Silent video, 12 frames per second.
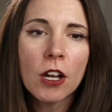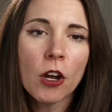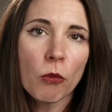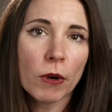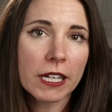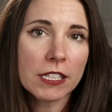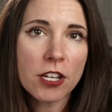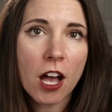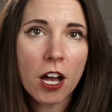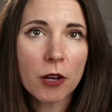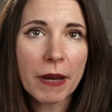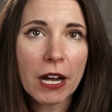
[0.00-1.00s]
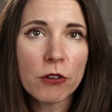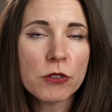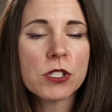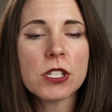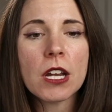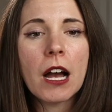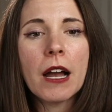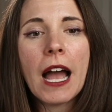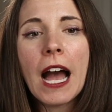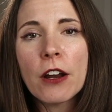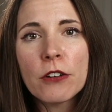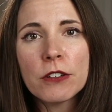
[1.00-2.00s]
We're going to talk about
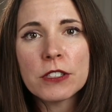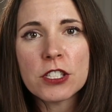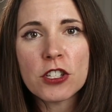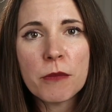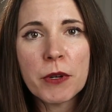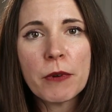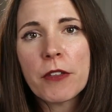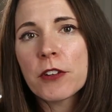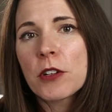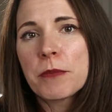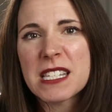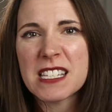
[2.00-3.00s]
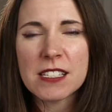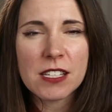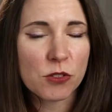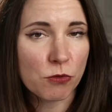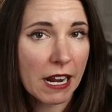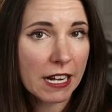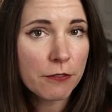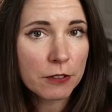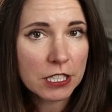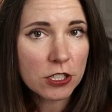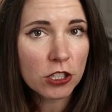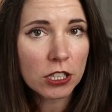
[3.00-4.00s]
how to determine whether your business is ready for
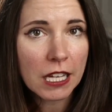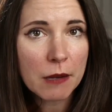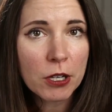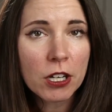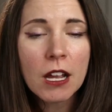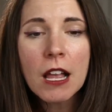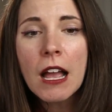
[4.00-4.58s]
digital labor,